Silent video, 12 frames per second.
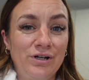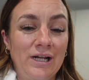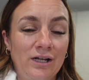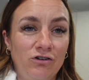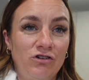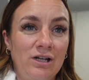
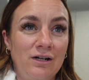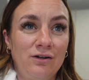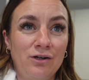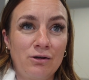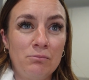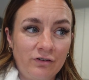next year
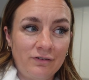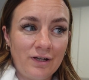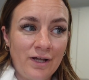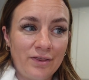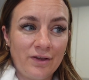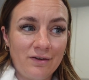like just
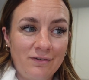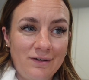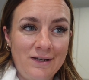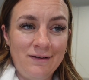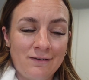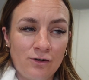other
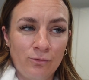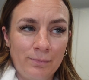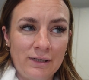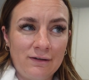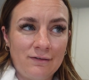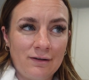seasonal
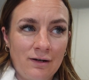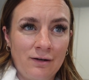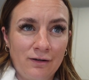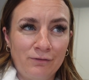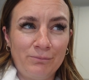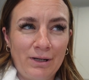bits that
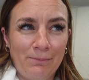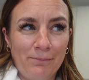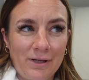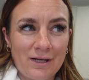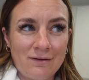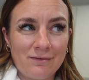aren't
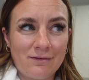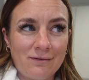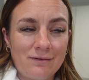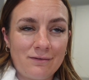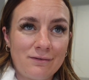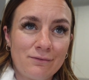
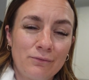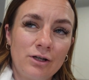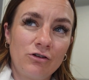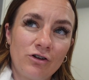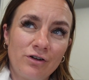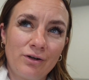pumpkins
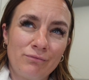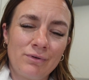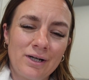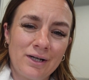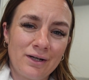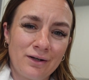which I don't
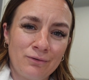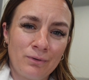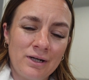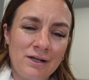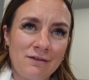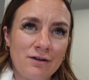really know
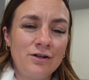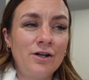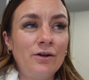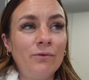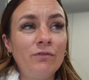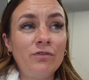what is I
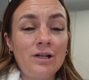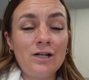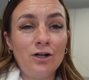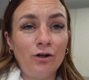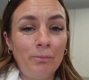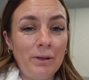know I've seen
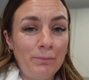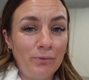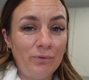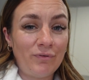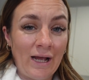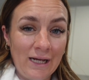a lot of people
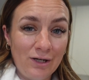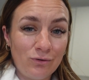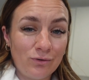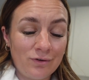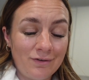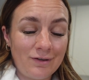with
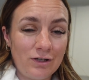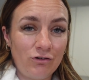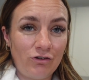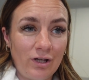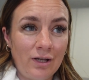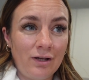acorns
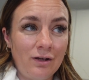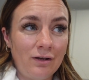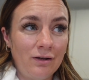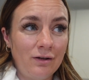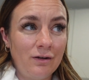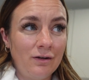this year
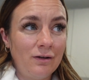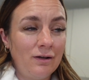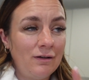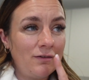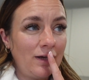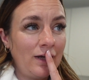
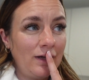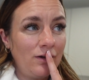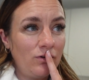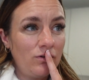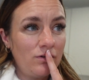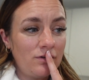is it
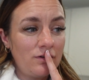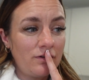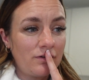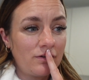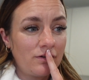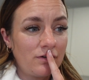
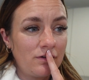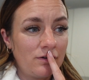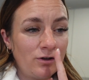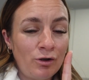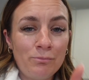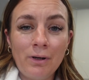acorns
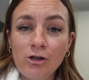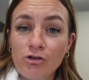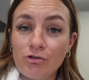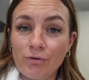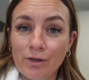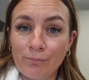no
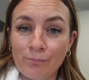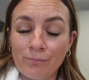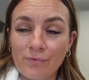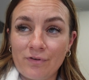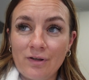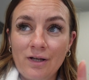
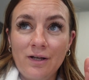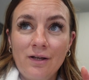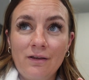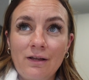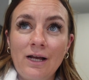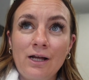mushrooms
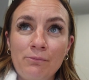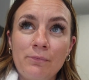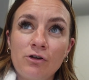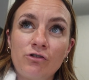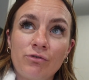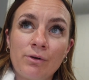they had
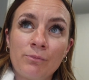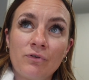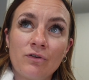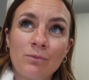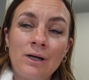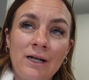mushrooms
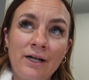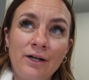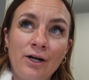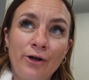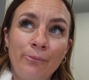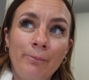as well in
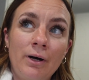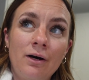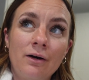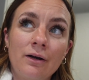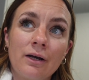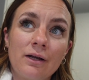home
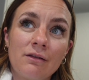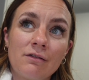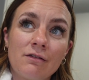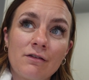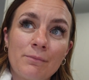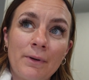
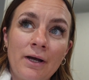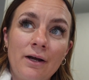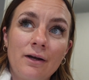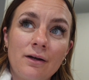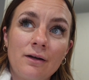bargains but